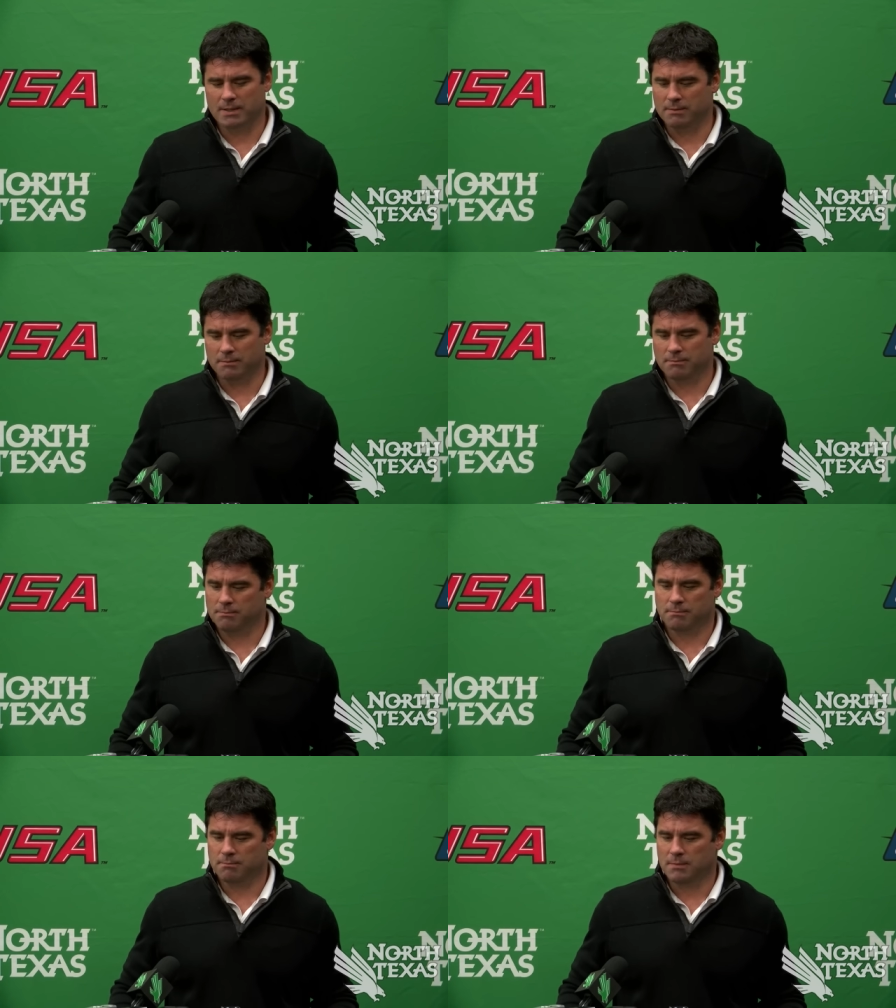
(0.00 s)

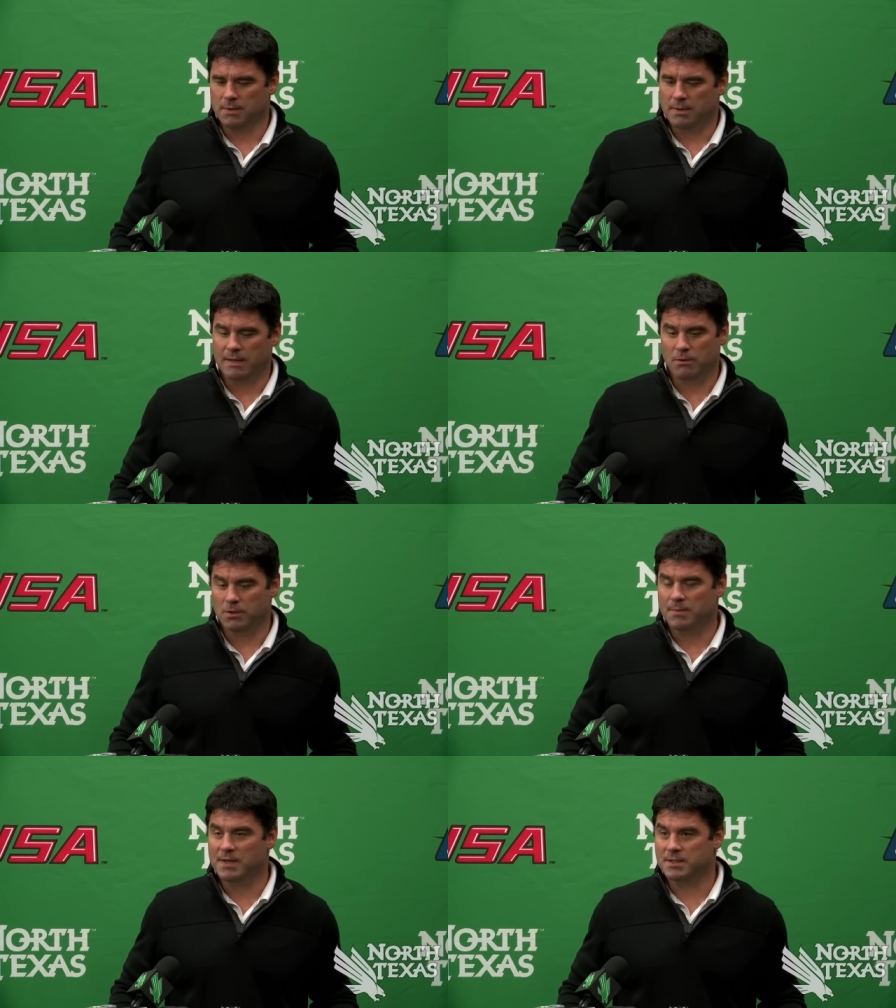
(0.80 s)
and they do a
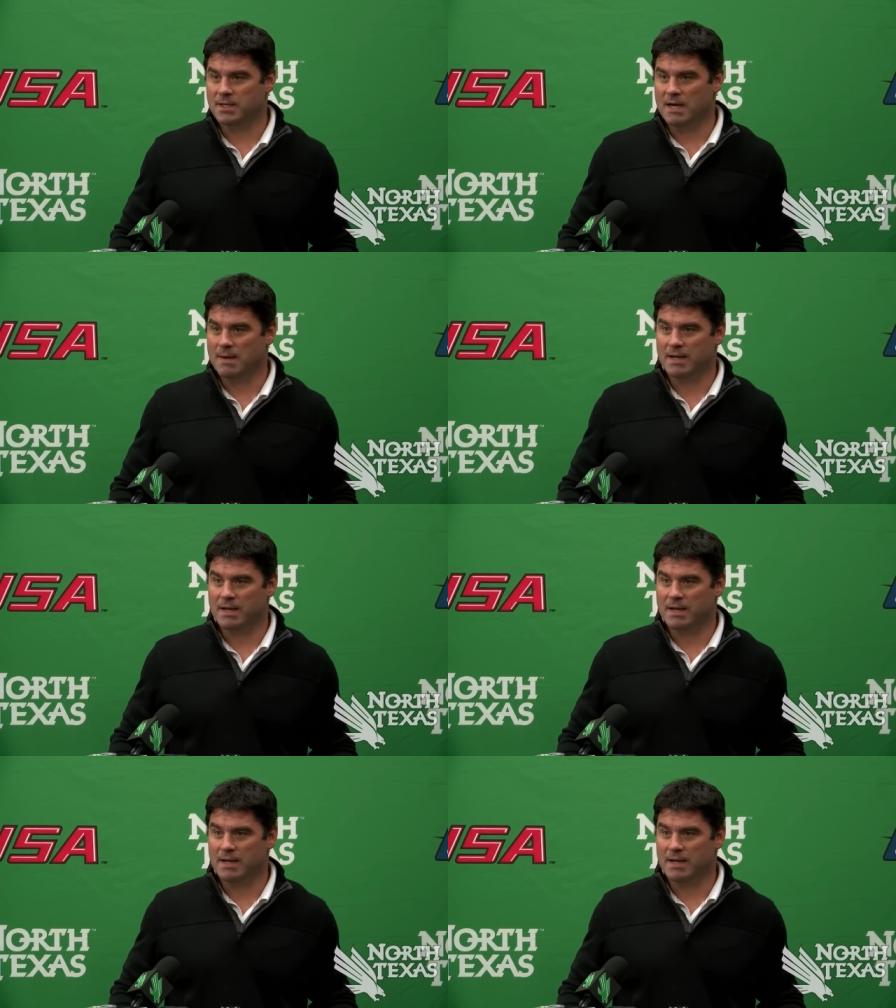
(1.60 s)
tremendous job.